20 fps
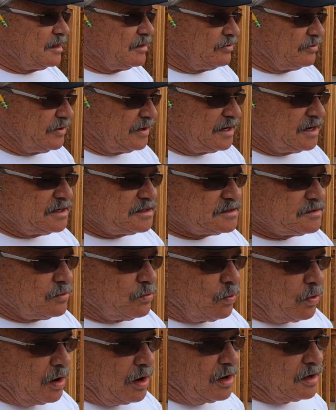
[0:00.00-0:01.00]
These
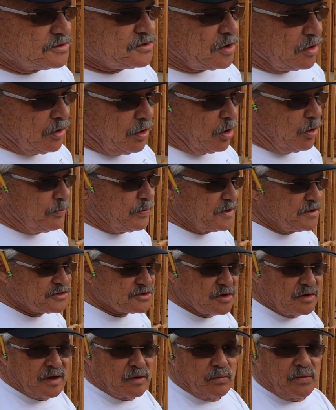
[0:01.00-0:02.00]
walls are open
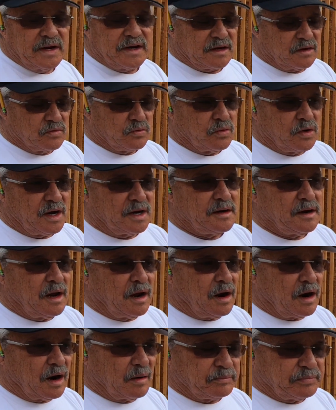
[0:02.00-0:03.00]
so that we can run
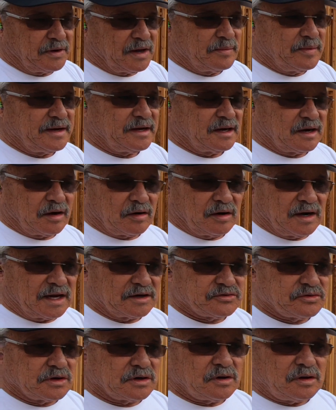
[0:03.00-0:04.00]
our plumbing and our
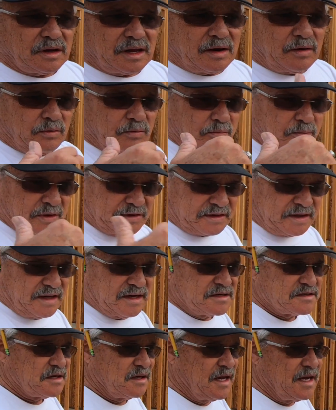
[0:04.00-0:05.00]
electrical, put the
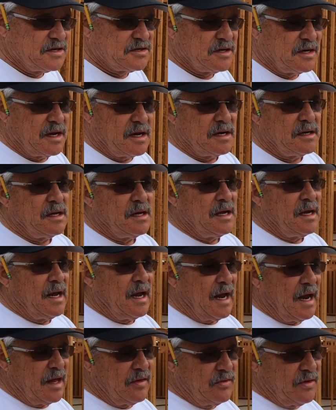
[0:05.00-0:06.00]
insulation in,
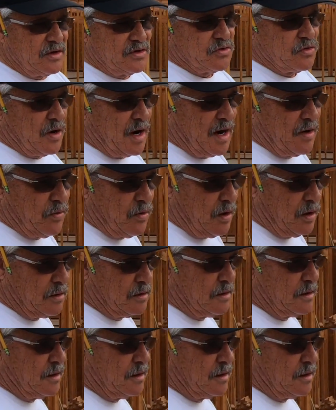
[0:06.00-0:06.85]
and then drywall.